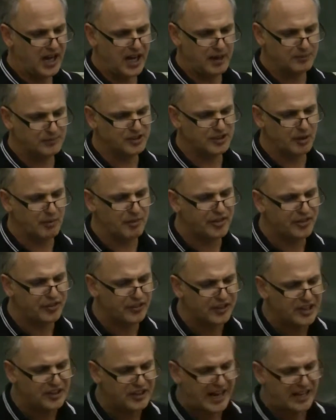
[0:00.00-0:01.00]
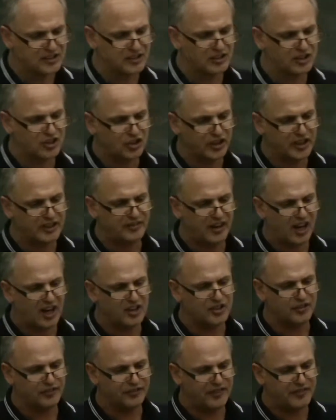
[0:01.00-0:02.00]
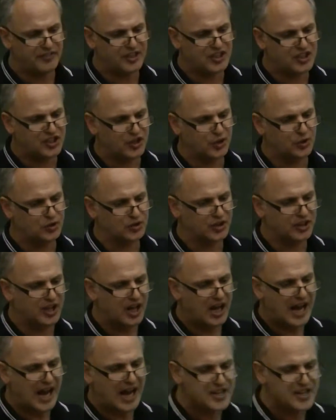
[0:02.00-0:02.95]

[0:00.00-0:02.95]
Um, some 3,350 children